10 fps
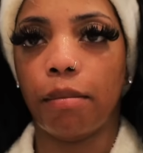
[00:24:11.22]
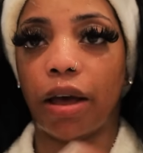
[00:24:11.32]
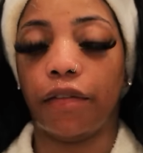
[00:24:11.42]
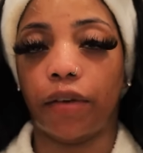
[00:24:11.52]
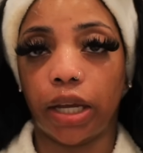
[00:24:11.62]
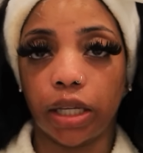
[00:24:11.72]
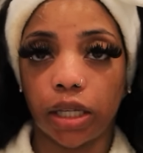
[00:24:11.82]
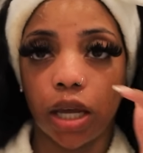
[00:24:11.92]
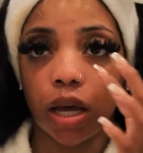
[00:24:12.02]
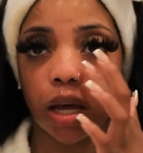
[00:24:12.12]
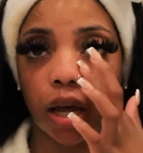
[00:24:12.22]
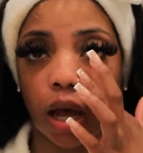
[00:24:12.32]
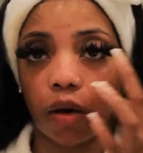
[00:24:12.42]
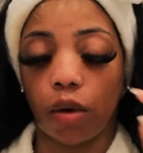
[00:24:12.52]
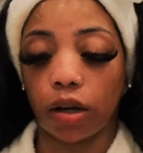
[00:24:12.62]
my face,
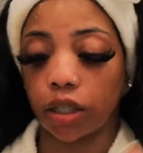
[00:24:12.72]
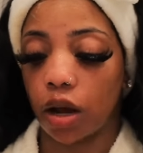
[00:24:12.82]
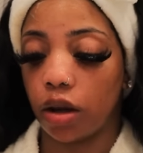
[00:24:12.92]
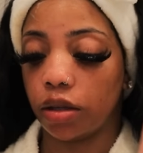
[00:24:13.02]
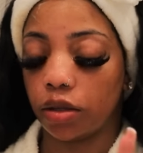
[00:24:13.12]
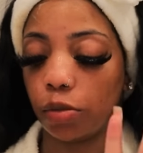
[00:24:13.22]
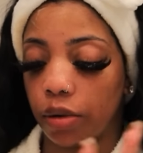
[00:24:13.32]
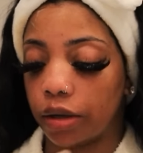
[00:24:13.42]
I washed all the soap